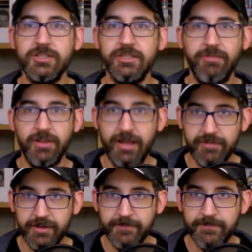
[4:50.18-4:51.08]
of
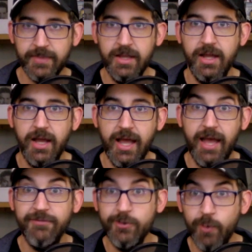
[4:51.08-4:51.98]
11
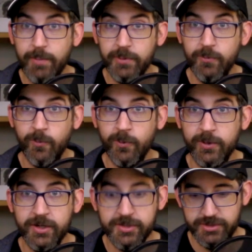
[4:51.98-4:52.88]
heavy weapon
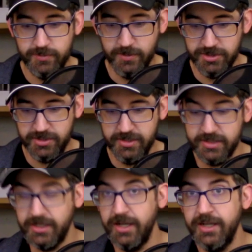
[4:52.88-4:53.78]
warriors, which these
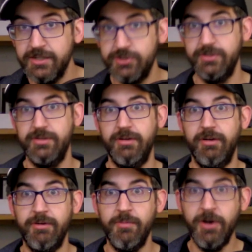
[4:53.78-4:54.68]
guys
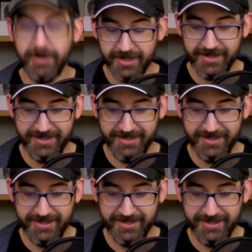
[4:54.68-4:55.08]
are money.